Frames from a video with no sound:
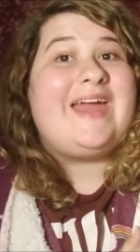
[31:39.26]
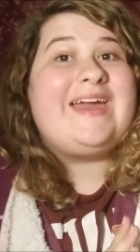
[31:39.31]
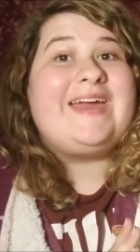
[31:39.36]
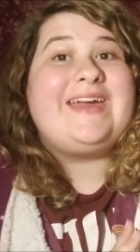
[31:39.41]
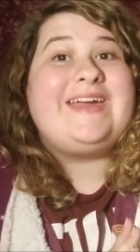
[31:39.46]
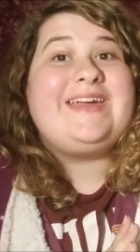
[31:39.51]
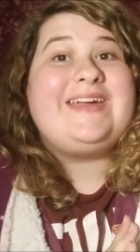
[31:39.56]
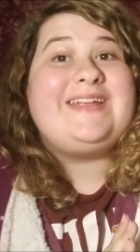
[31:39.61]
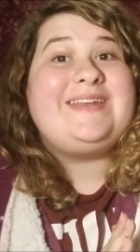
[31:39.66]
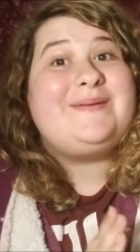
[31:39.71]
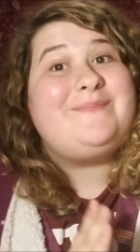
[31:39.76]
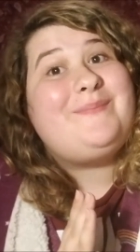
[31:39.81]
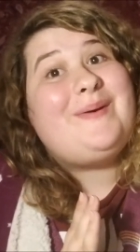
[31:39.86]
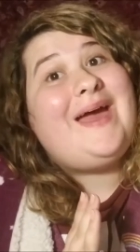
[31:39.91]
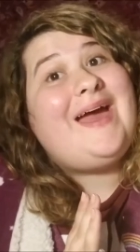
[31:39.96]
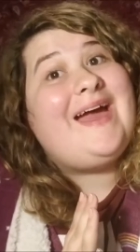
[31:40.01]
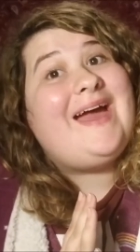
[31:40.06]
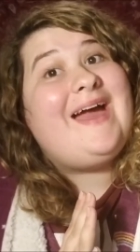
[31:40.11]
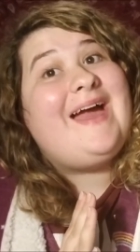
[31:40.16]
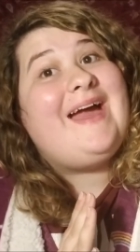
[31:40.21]
And
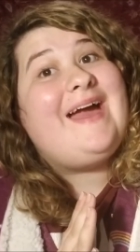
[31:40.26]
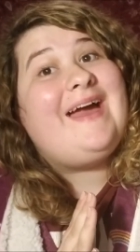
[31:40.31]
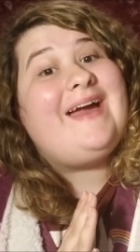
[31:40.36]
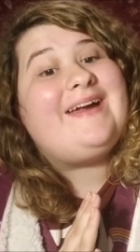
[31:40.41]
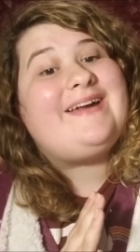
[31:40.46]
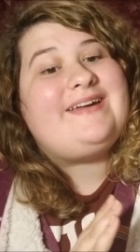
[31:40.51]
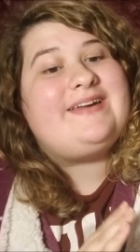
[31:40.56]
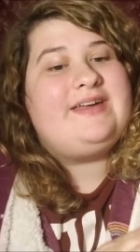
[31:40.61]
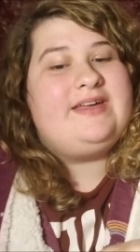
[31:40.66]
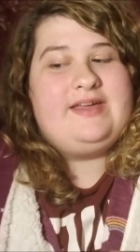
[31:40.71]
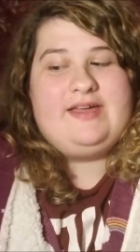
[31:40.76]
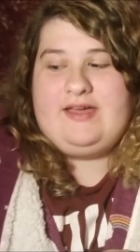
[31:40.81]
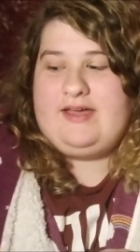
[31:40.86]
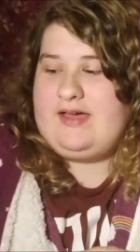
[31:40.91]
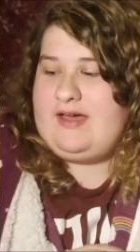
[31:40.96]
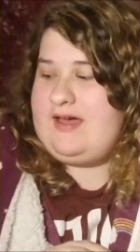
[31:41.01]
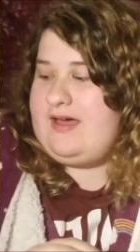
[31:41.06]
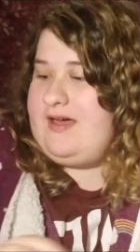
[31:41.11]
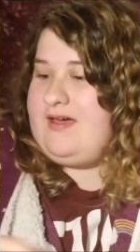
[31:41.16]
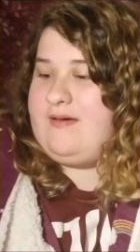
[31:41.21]
back.
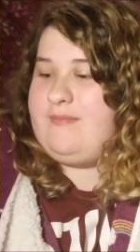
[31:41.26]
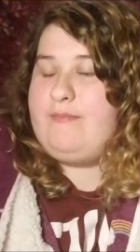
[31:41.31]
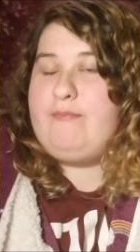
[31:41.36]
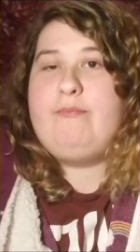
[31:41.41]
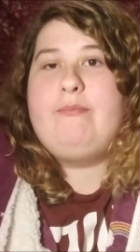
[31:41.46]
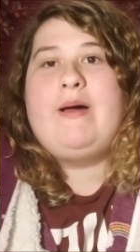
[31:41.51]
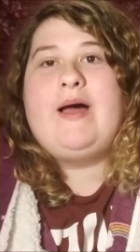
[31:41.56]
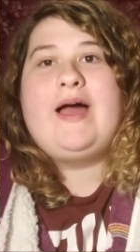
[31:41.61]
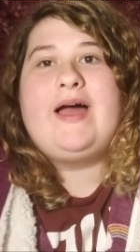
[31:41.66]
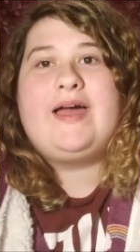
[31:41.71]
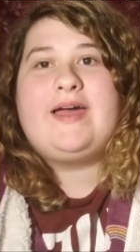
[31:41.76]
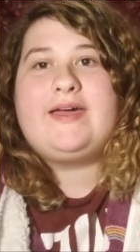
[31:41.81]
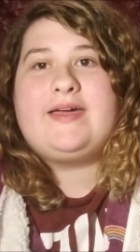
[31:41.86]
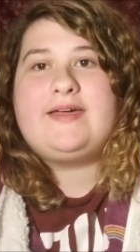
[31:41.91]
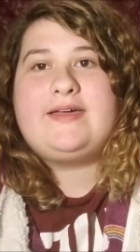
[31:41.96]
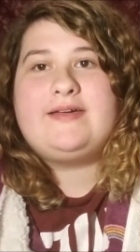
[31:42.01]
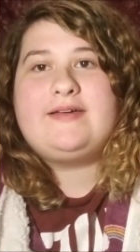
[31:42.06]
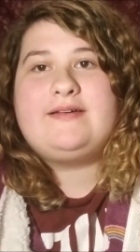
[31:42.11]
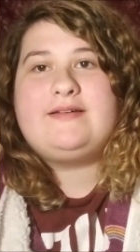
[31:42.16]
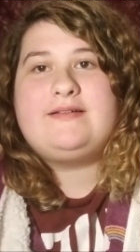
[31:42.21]
Um,
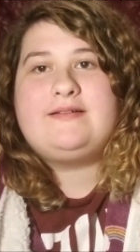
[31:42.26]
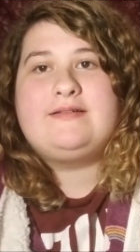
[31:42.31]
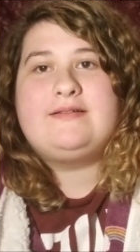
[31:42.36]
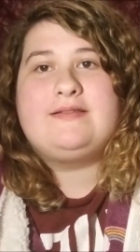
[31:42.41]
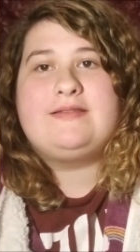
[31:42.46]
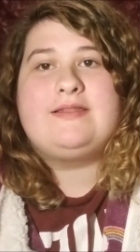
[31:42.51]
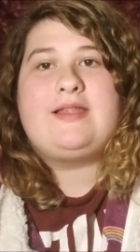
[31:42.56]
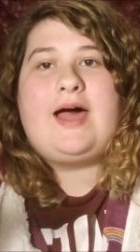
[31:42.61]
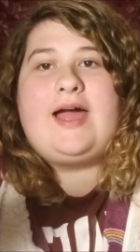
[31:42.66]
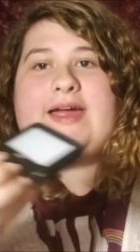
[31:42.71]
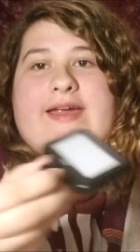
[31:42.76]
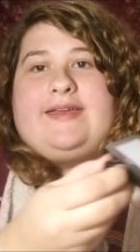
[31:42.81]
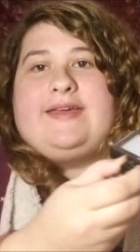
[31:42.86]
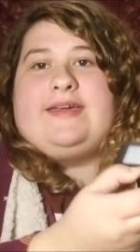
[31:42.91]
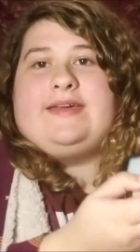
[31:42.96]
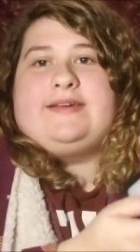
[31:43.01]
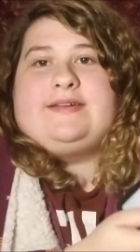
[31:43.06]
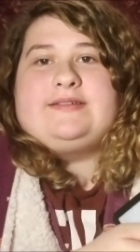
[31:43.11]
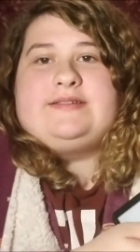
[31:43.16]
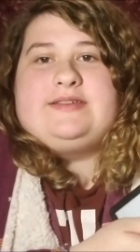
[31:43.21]
my
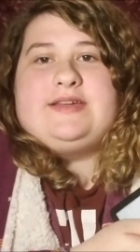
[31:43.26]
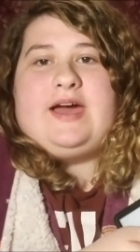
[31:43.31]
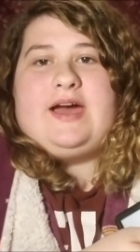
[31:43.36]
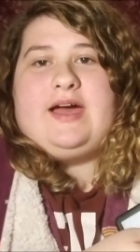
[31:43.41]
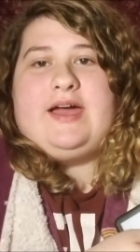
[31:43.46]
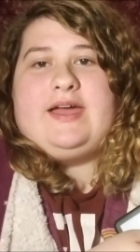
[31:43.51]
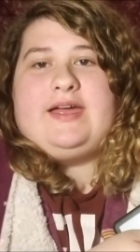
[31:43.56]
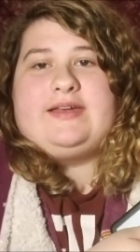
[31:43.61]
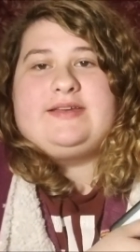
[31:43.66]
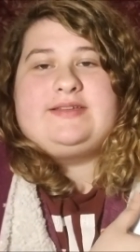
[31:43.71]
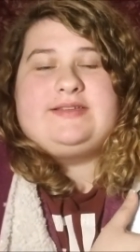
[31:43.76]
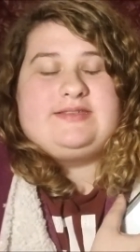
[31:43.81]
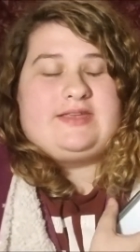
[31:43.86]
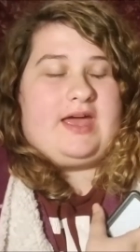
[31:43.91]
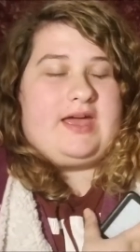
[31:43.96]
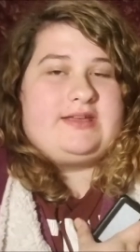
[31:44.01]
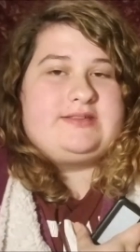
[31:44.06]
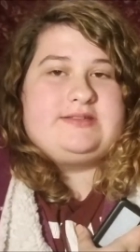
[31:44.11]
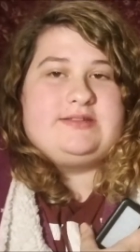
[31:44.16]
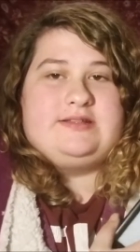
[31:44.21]
lighting died because I
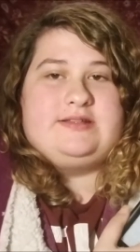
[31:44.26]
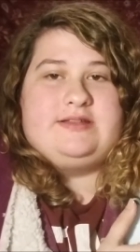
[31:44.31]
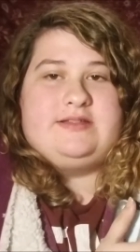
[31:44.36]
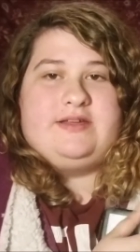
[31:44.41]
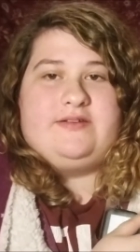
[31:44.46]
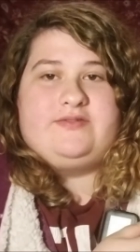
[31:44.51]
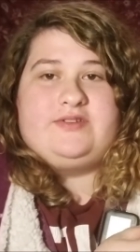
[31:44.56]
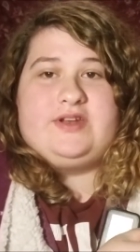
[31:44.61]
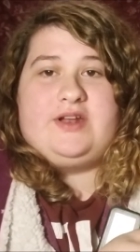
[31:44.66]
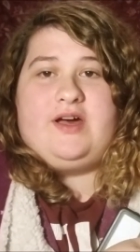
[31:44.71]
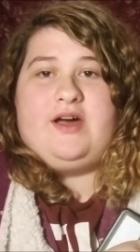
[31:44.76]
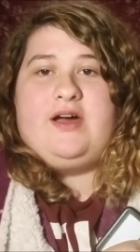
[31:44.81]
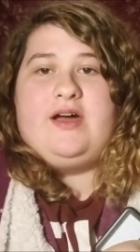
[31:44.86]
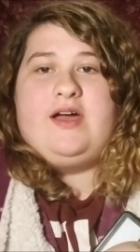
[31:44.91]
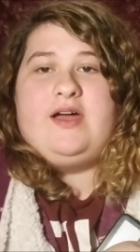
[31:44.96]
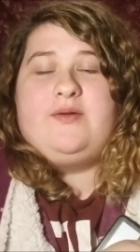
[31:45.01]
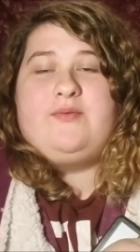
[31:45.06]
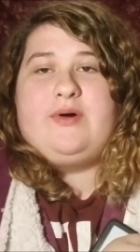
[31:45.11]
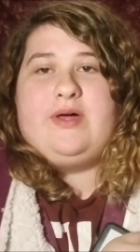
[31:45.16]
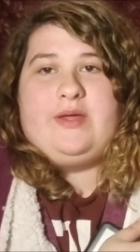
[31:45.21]
accidentally left it
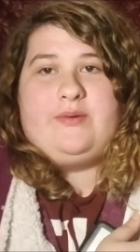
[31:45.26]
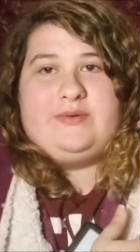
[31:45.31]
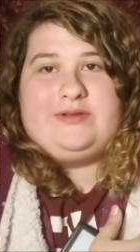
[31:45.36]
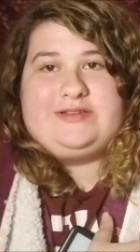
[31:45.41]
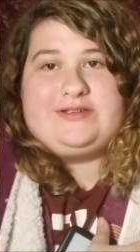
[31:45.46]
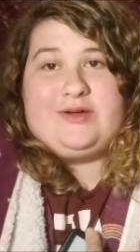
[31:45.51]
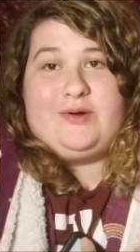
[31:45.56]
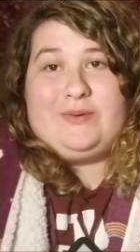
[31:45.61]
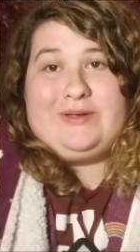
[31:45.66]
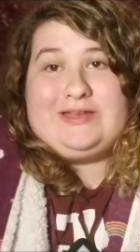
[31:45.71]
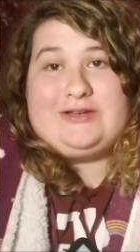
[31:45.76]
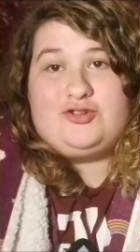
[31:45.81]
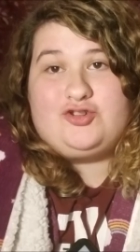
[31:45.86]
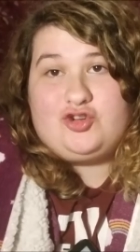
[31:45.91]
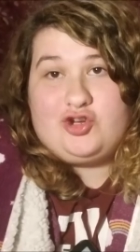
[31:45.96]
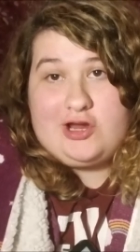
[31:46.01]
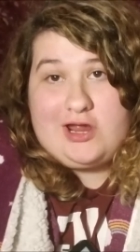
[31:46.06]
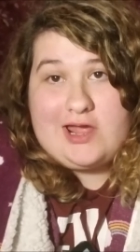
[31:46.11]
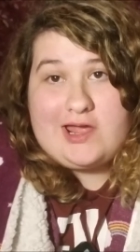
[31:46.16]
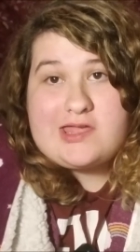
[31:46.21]
on while I went to go eat
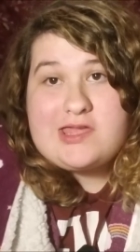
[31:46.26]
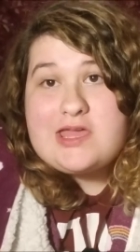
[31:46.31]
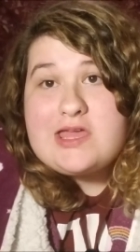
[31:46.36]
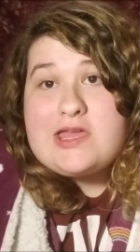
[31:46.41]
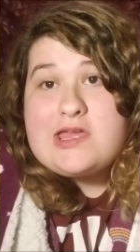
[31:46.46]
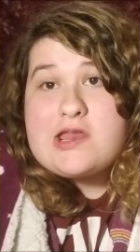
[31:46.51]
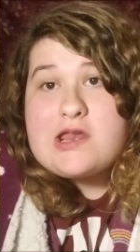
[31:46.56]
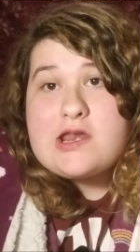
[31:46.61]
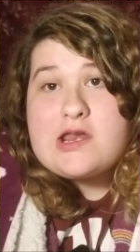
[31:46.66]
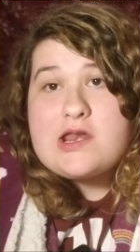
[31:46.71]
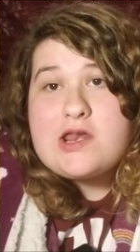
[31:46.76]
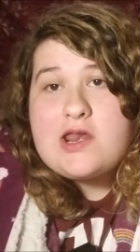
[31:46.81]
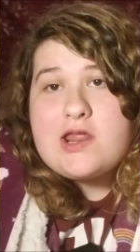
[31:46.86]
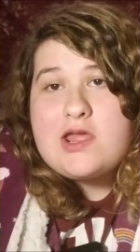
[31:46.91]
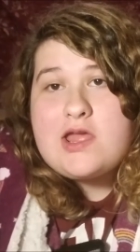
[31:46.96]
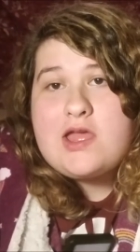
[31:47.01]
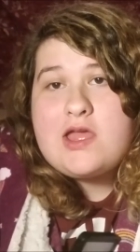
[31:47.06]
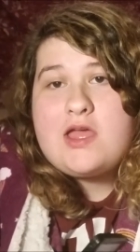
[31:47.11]
chicken.